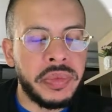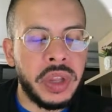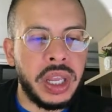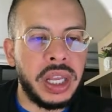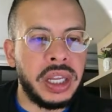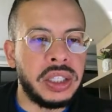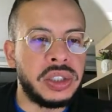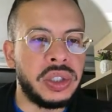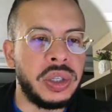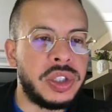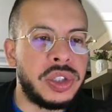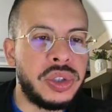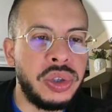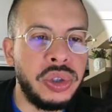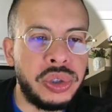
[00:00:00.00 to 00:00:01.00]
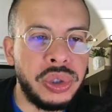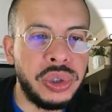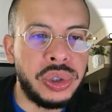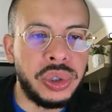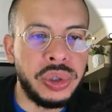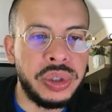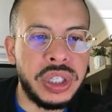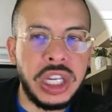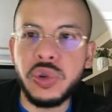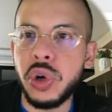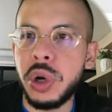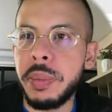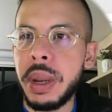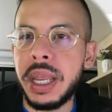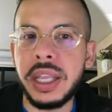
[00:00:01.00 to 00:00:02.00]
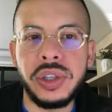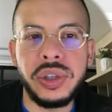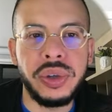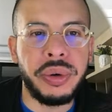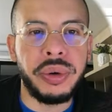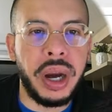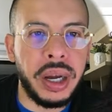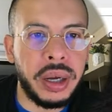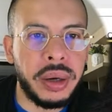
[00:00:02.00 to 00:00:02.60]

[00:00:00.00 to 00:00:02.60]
So it's 222s, each one making $2,000